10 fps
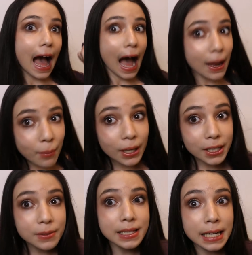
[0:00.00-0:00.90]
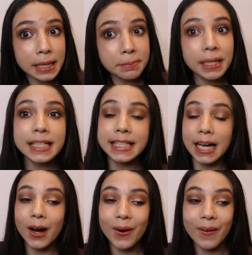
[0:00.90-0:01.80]
I want to use it up.
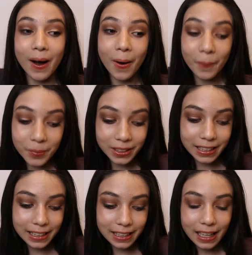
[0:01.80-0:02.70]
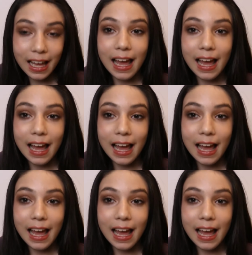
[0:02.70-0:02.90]
So hopefully,